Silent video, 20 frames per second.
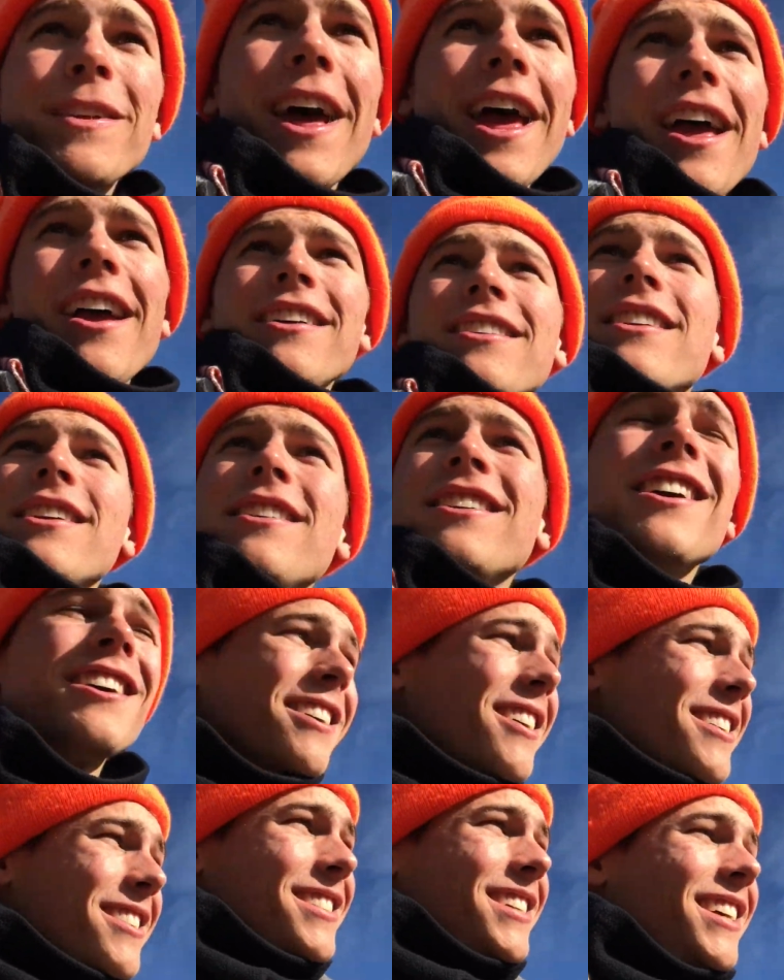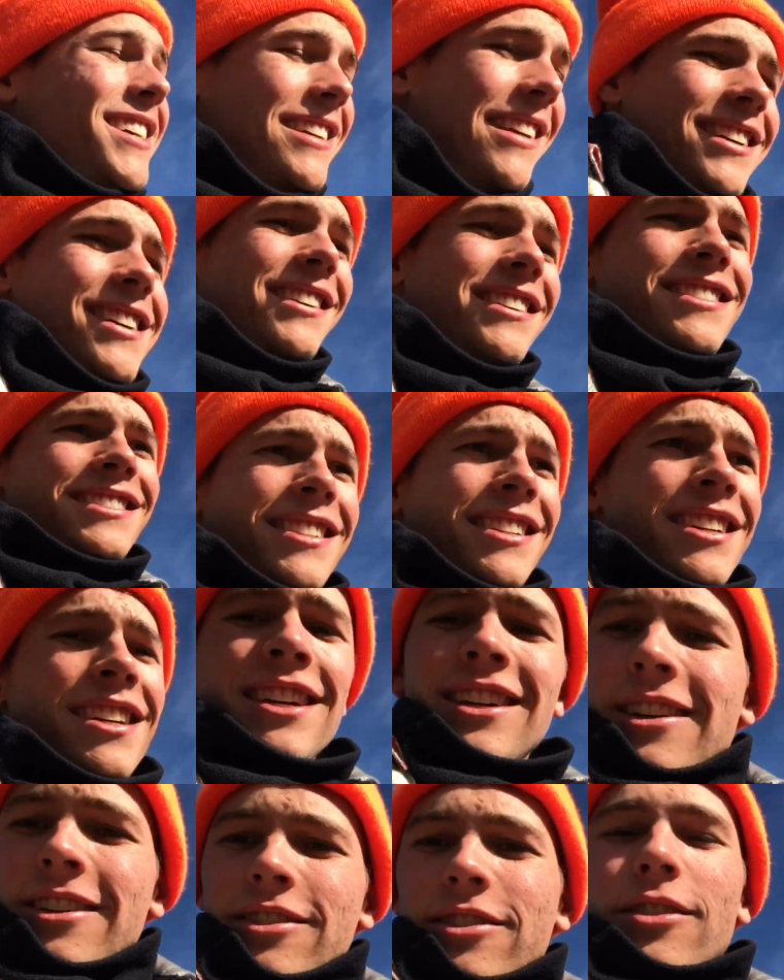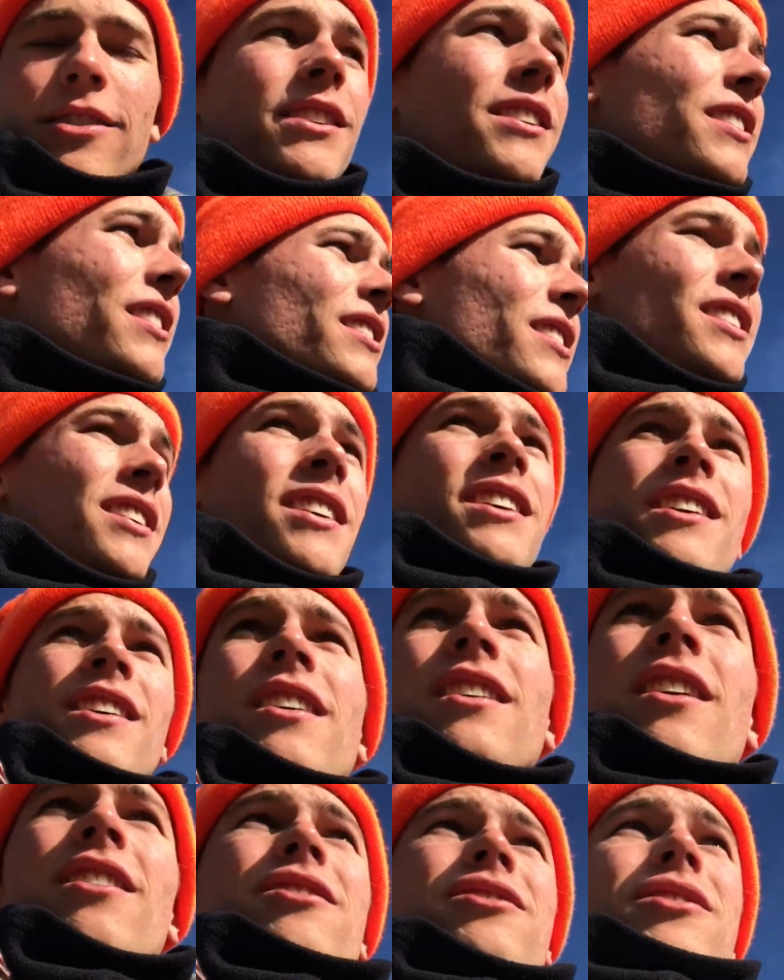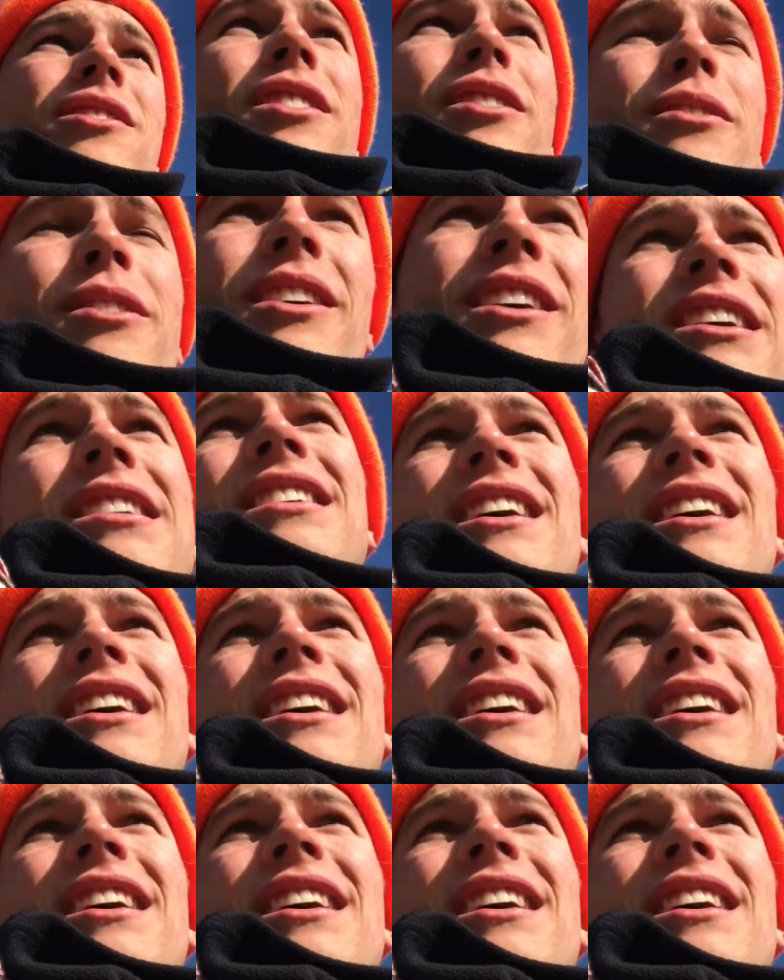Yeah. So I'll show you a quick